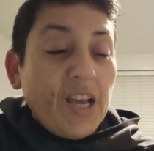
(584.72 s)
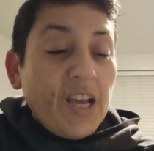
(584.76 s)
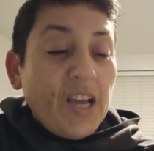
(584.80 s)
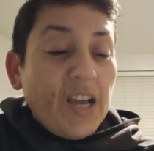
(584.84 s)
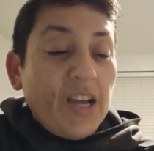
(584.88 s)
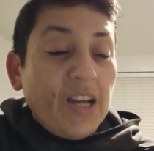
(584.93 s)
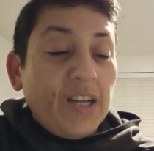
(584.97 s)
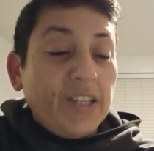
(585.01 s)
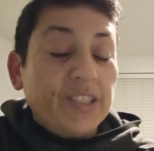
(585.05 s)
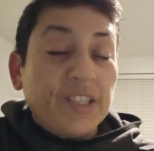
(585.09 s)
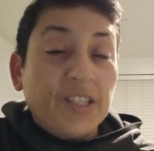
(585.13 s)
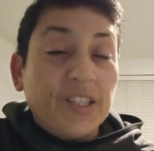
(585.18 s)

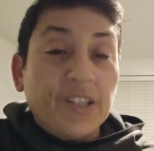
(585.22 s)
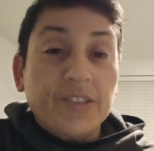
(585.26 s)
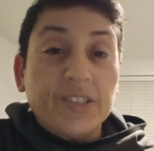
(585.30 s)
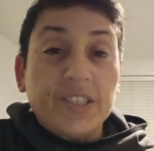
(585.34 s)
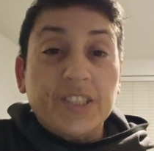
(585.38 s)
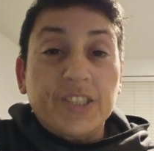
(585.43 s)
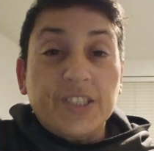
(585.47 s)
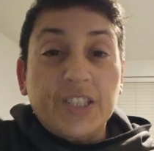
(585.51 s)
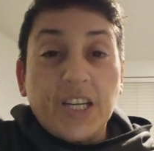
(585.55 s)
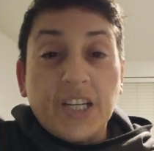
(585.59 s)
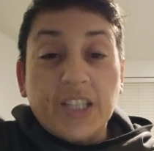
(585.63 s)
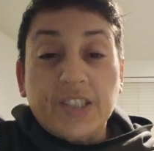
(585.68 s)
They
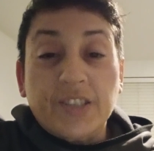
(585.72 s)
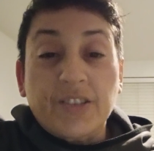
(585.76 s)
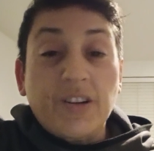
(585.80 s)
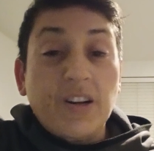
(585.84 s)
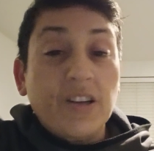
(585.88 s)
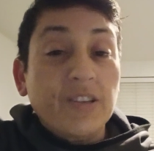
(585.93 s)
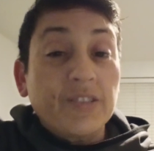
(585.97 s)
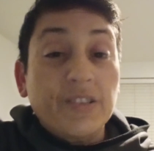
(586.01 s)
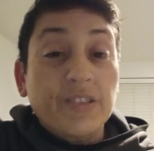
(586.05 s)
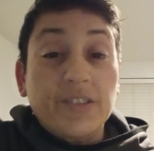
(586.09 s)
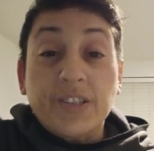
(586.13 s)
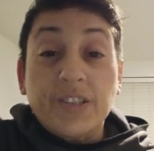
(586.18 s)
checked her
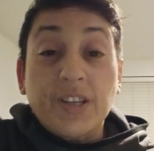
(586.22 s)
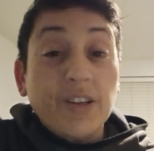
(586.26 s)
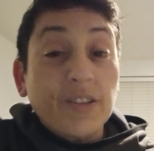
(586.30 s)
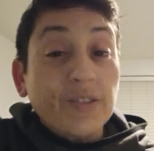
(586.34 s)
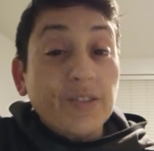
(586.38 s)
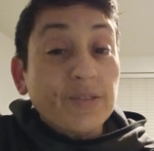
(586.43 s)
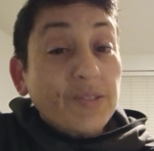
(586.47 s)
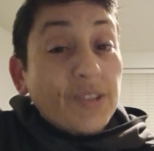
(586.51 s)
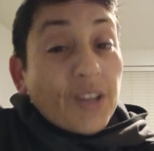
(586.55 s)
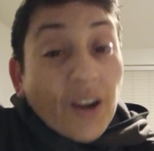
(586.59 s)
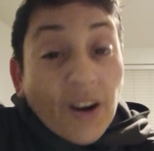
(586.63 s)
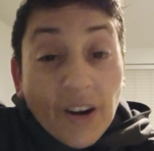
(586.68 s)
on. No,
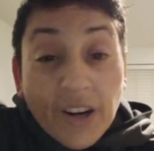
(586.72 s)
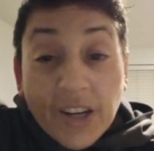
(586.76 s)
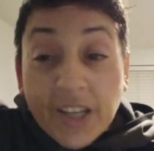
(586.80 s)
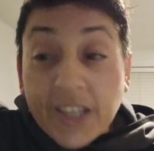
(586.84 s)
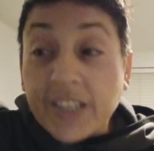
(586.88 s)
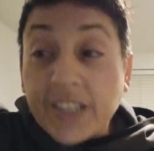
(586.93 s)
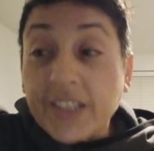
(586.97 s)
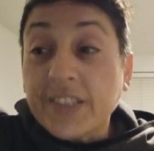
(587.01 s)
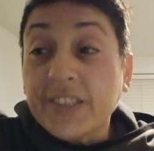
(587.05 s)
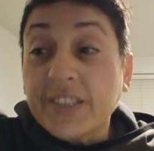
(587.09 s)
sorry,